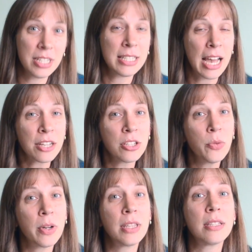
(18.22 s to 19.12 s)
is actually
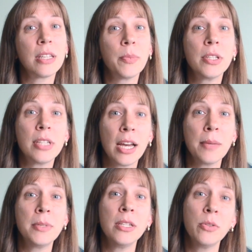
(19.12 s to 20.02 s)
one that someone
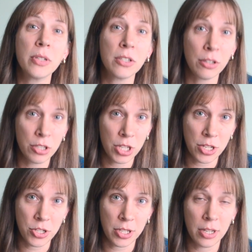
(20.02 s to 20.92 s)
typed into a search
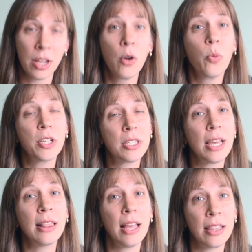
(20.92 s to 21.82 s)
engine, which
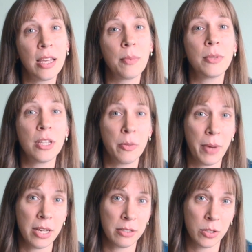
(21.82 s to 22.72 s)
then led them to the
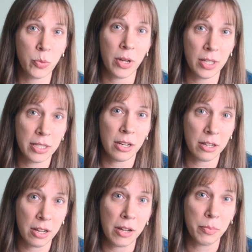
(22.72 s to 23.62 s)

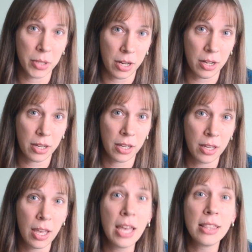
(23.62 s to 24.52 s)
pastorswallet.com blog.
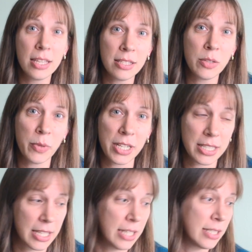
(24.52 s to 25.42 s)
This is what it
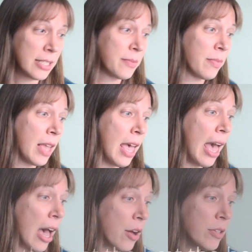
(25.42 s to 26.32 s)
says.
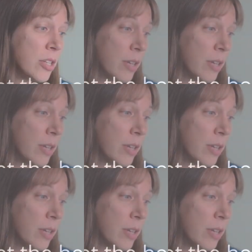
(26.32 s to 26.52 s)
How do you